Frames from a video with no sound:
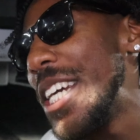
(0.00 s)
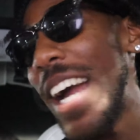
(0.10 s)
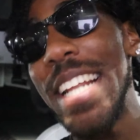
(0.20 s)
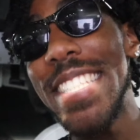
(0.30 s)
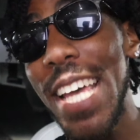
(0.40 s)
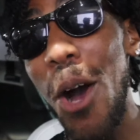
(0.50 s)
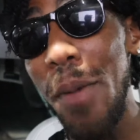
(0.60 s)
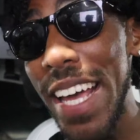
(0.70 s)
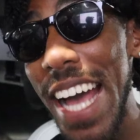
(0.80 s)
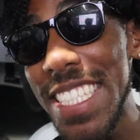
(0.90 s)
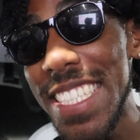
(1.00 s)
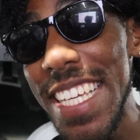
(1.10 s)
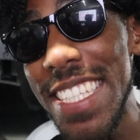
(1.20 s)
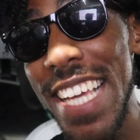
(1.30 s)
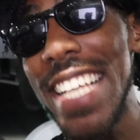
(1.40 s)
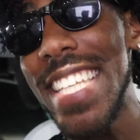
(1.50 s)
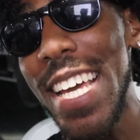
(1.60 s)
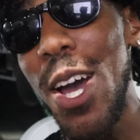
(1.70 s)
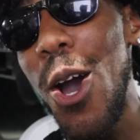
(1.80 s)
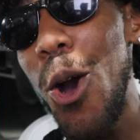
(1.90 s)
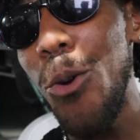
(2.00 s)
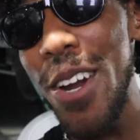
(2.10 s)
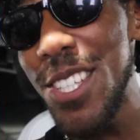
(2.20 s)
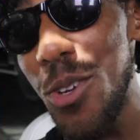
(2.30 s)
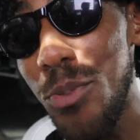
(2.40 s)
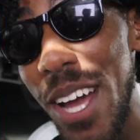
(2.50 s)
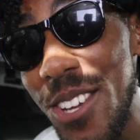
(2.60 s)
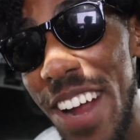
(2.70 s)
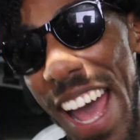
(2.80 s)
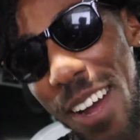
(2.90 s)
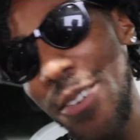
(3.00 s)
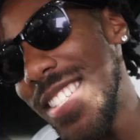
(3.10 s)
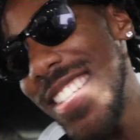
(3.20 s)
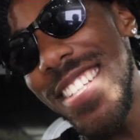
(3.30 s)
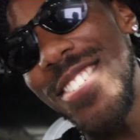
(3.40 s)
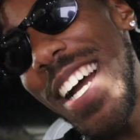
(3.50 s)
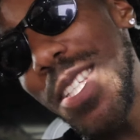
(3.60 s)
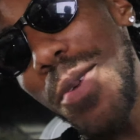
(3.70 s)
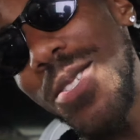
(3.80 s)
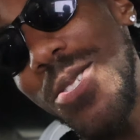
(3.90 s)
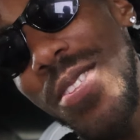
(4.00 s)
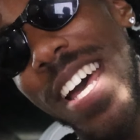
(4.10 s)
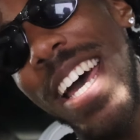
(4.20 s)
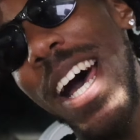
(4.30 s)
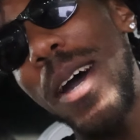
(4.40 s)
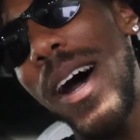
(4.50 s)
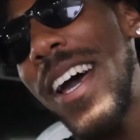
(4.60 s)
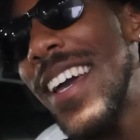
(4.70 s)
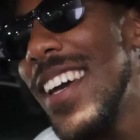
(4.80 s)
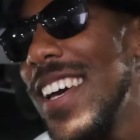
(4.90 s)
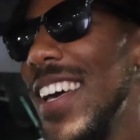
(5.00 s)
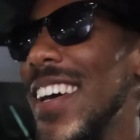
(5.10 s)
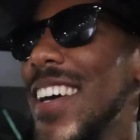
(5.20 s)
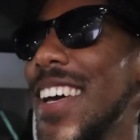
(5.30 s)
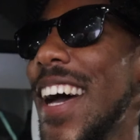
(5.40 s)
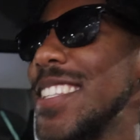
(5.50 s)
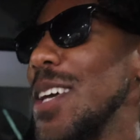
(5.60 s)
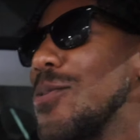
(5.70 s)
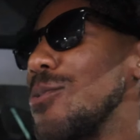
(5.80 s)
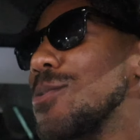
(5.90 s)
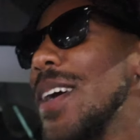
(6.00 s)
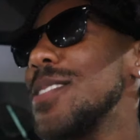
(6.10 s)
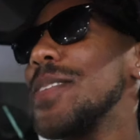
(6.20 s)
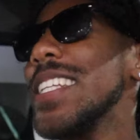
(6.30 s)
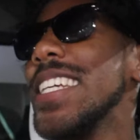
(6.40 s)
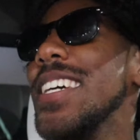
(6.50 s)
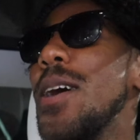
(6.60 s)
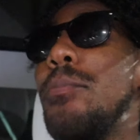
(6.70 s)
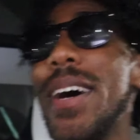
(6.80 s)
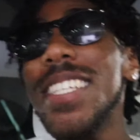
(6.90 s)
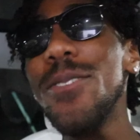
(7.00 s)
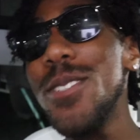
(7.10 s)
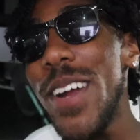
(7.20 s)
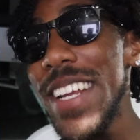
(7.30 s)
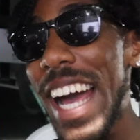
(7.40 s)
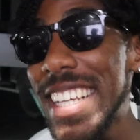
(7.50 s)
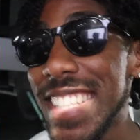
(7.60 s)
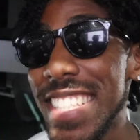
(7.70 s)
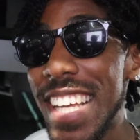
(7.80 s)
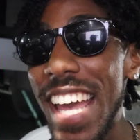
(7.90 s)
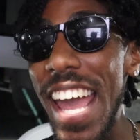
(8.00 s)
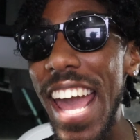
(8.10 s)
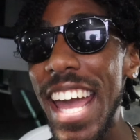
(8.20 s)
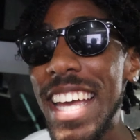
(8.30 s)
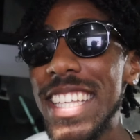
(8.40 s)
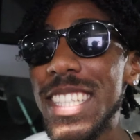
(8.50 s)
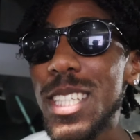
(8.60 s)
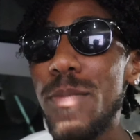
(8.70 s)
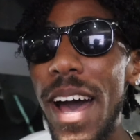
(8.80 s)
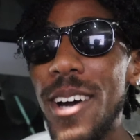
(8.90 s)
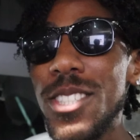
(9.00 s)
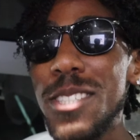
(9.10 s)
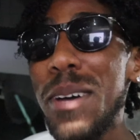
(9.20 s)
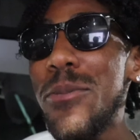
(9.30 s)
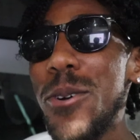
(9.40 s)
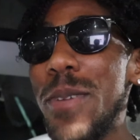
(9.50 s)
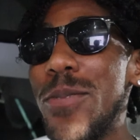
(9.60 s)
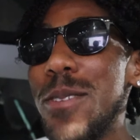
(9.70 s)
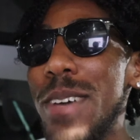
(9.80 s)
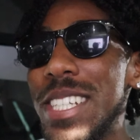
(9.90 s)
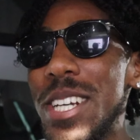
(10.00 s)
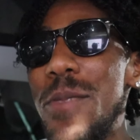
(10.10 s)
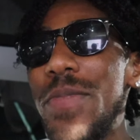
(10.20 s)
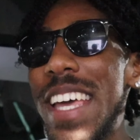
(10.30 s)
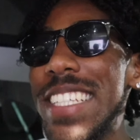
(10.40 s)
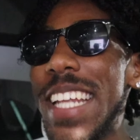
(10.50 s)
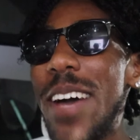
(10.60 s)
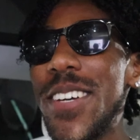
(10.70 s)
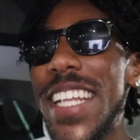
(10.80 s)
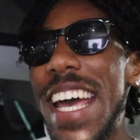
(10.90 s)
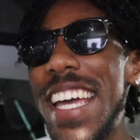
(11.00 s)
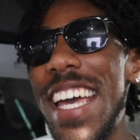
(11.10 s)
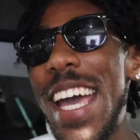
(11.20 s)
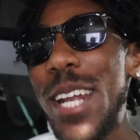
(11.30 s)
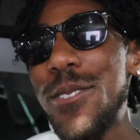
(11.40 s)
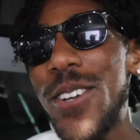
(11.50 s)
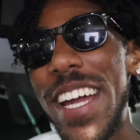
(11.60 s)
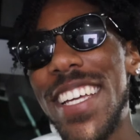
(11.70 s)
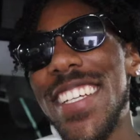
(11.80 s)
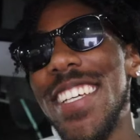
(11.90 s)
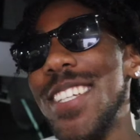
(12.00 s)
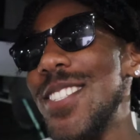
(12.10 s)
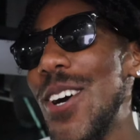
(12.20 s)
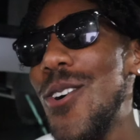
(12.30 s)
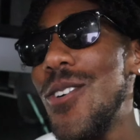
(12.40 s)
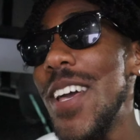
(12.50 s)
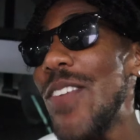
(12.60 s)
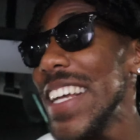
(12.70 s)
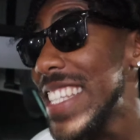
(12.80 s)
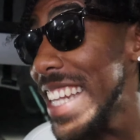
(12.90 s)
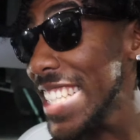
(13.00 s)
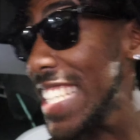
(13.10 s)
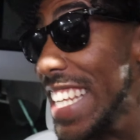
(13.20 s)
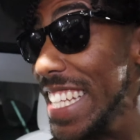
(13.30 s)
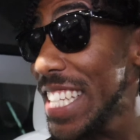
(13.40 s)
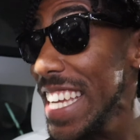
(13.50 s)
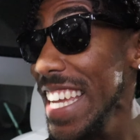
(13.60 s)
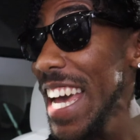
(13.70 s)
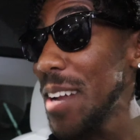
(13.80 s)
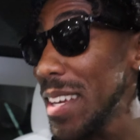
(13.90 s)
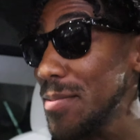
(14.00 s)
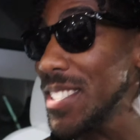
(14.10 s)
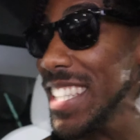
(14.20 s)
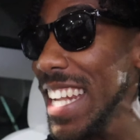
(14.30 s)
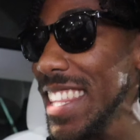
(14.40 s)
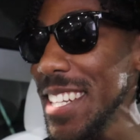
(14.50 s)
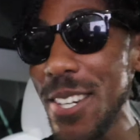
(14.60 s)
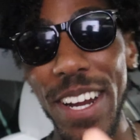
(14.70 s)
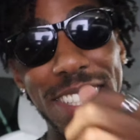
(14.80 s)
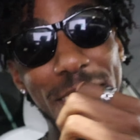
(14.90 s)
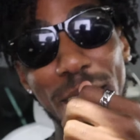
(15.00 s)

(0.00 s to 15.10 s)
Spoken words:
here? I didn't say, oh my gosh, it's TT. I said, where's your brother at? Which you're not supposed to do that. And I take full responsibility. But she was very nice, and she smiled. She smiled real big for the picture. I said, have a good day. And it was great. So if I sit next to DDG and I'm not supposed to say nothing, crazy.